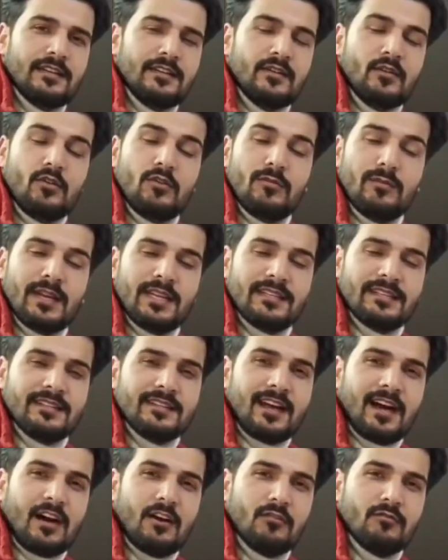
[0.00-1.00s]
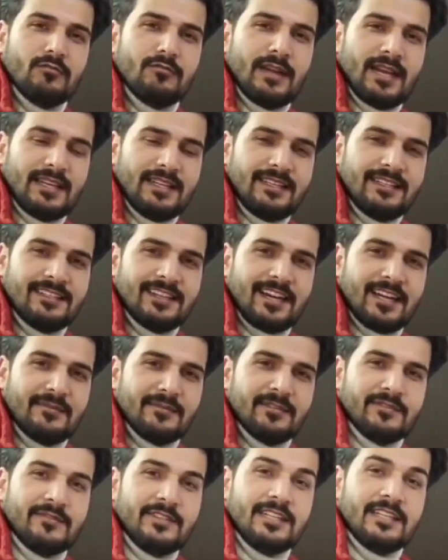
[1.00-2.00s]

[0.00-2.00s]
No matter how many times